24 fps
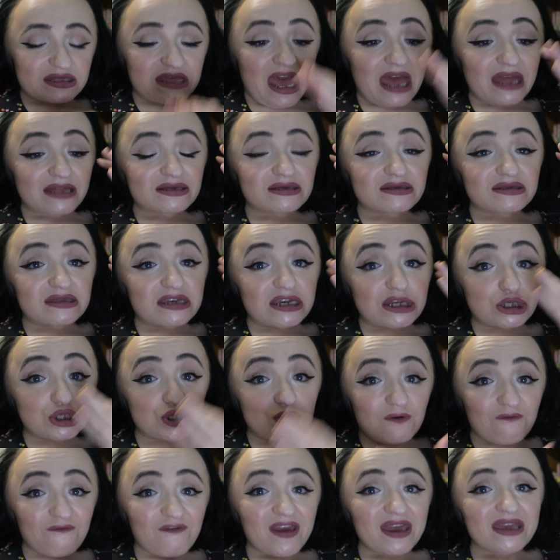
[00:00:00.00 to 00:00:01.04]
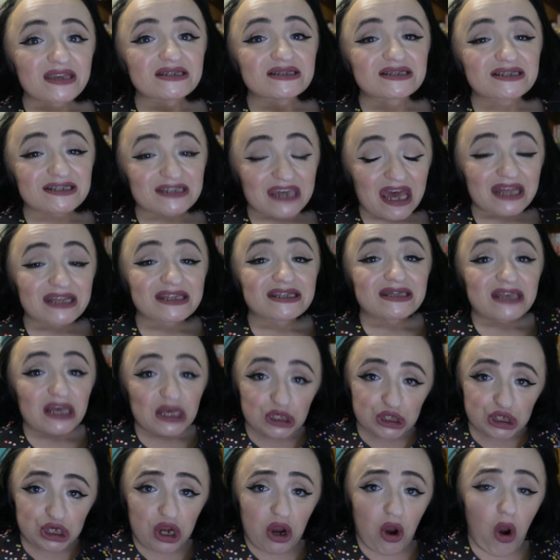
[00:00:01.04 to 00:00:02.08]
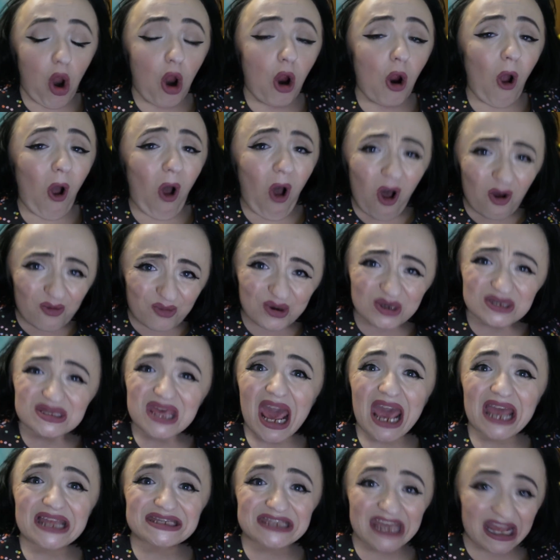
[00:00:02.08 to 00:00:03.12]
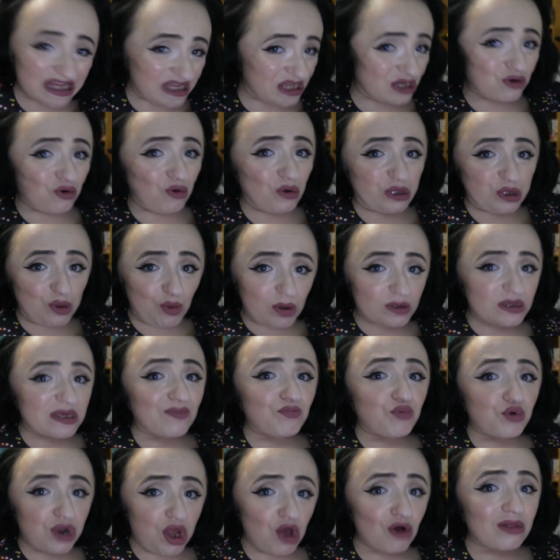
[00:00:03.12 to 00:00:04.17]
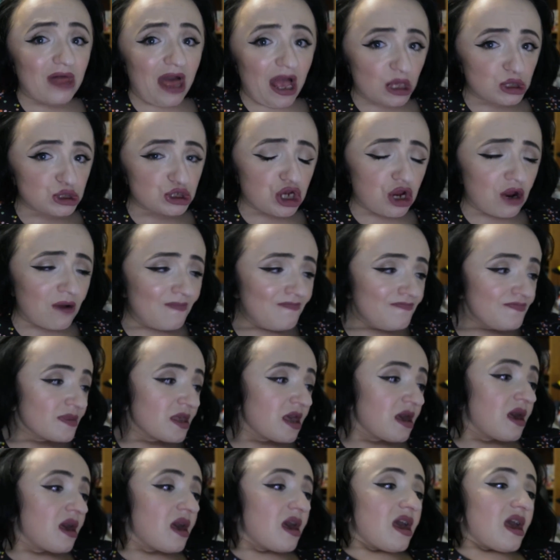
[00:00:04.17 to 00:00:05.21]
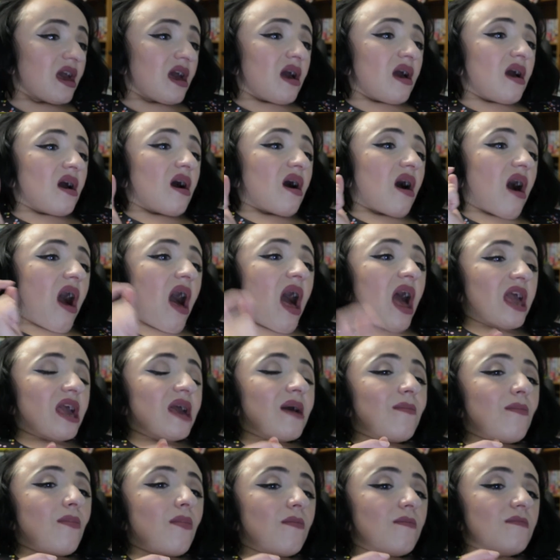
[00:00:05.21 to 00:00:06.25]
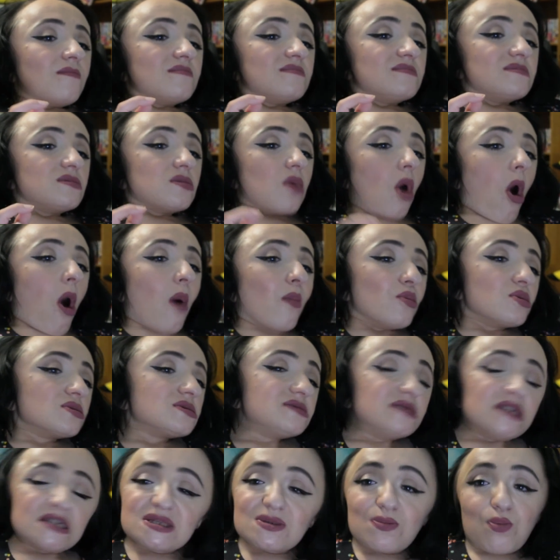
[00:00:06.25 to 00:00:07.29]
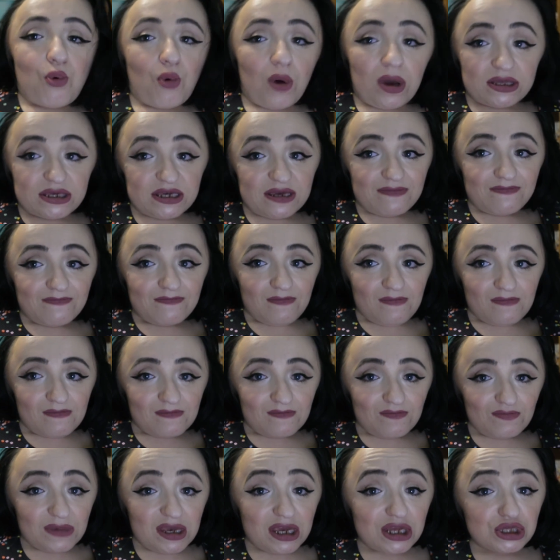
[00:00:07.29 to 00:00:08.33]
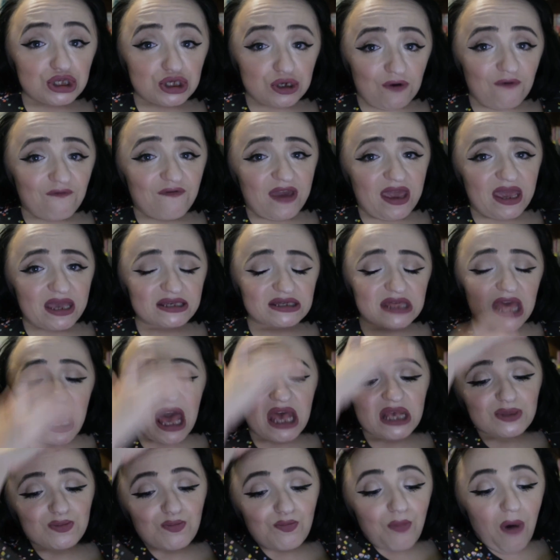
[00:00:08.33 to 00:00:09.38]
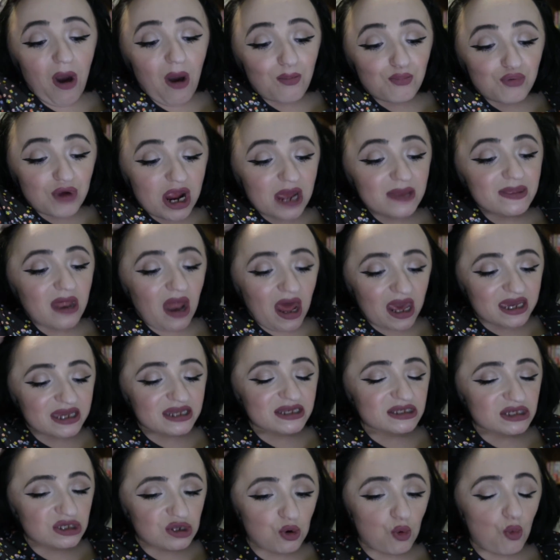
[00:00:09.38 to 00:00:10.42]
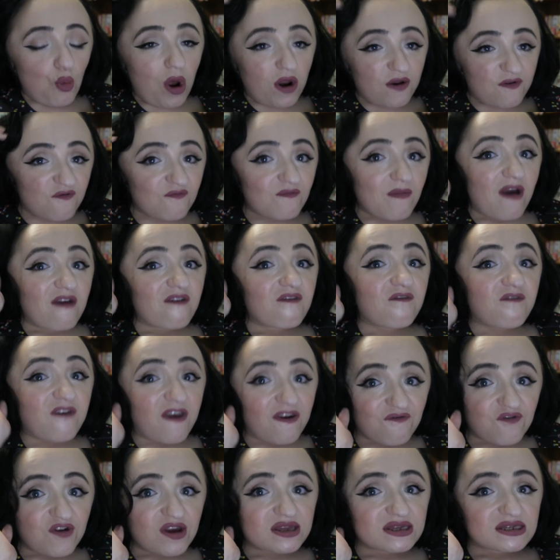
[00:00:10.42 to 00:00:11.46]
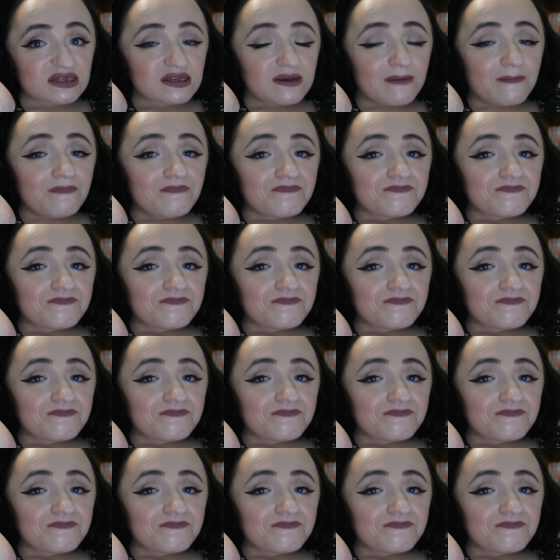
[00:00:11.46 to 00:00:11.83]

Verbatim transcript: that the Too Faced sets this year are almost identical to what they put out last year. I am almost disappointed in Too Faced as a brand that I consider one of my favorites